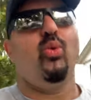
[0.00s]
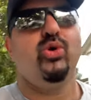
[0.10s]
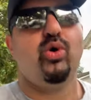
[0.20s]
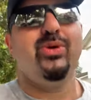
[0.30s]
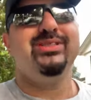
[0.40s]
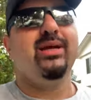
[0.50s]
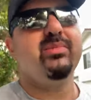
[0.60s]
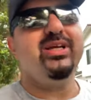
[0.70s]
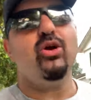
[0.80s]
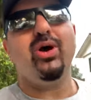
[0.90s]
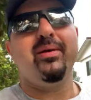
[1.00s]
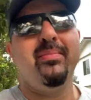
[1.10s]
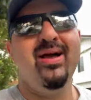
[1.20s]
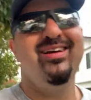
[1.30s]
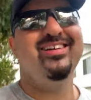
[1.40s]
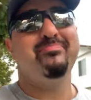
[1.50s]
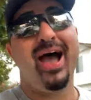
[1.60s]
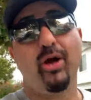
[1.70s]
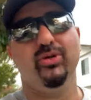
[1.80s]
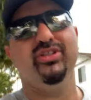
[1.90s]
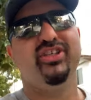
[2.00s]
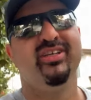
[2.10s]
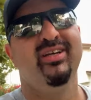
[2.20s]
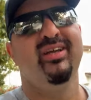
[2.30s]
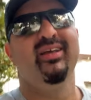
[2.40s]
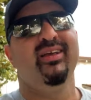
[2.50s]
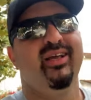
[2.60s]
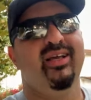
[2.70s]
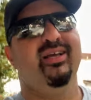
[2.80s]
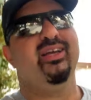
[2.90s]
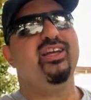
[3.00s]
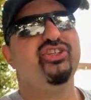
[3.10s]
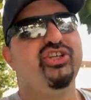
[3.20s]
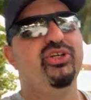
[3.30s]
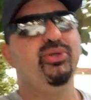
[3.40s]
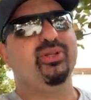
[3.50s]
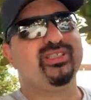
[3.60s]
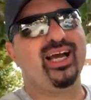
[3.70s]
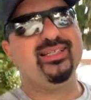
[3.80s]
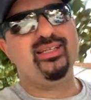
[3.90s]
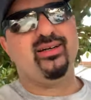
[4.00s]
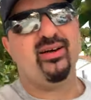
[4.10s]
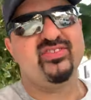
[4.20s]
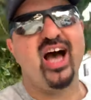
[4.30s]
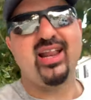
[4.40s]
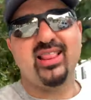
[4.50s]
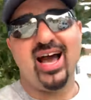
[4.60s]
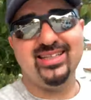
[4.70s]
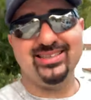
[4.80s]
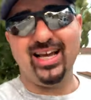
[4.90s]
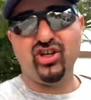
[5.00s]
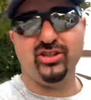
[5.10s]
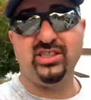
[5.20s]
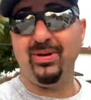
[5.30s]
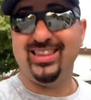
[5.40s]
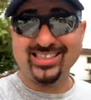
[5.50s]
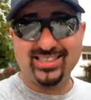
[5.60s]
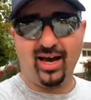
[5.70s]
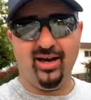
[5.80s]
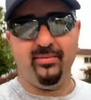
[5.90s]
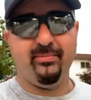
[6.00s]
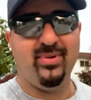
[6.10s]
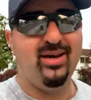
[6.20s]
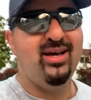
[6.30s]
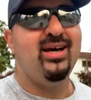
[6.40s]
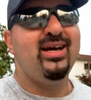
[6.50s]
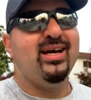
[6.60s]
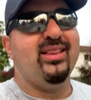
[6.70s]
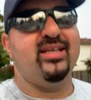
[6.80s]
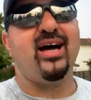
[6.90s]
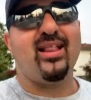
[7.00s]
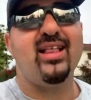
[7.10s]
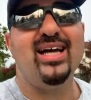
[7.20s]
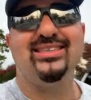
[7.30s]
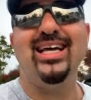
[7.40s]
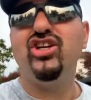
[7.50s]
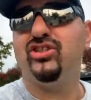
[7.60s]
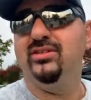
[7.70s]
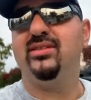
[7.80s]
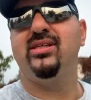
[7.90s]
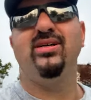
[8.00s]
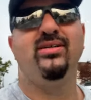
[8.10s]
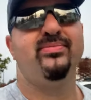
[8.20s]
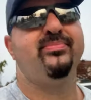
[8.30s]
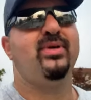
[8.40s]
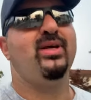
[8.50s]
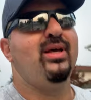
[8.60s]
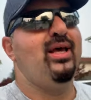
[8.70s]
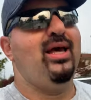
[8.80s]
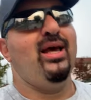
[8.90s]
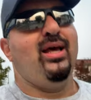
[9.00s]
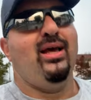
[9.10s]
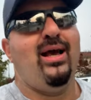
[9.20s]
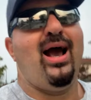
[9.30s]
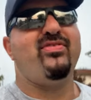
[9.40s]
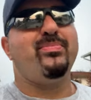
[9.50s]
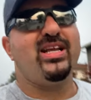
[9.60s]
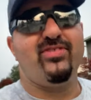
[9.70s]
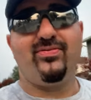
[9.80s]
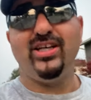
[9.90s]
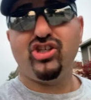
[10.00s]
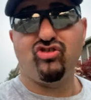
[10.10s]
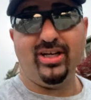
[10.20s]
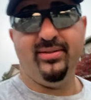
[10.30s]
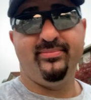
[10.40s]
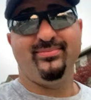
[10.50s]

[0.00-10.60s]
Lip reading: So we seem to be going backwards into this idea of non-aligned nations. But this time, the non-aligned nations have the benefit of history.